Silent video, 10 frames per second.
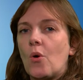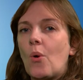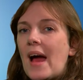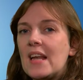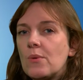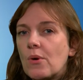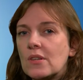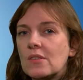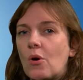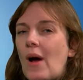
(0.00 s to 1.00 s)
or
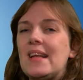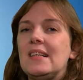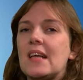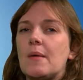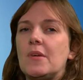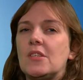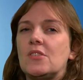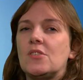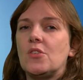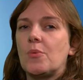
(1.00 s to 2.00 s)
any
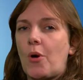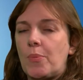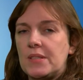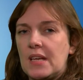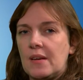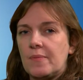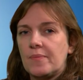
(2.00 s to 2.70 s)
damage to the property.